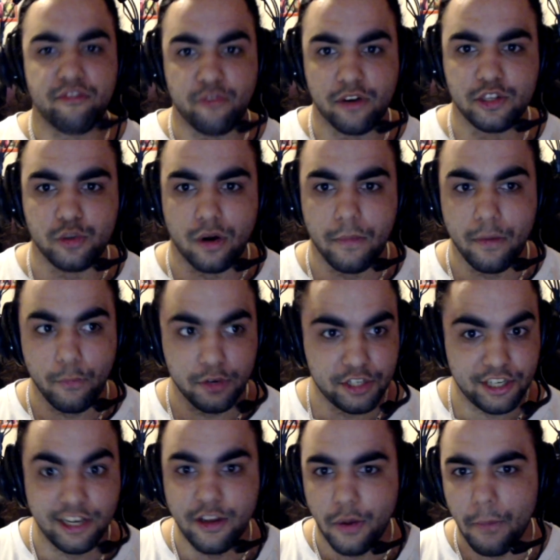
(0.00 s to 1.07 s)
the tournament was
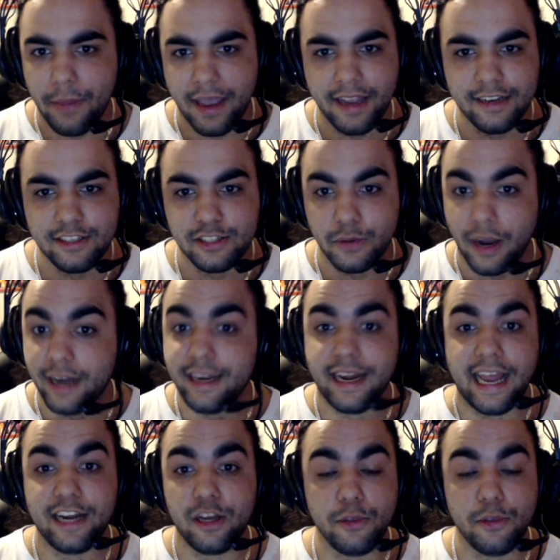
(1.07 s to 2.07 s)
Shino and Pain, so I didn't end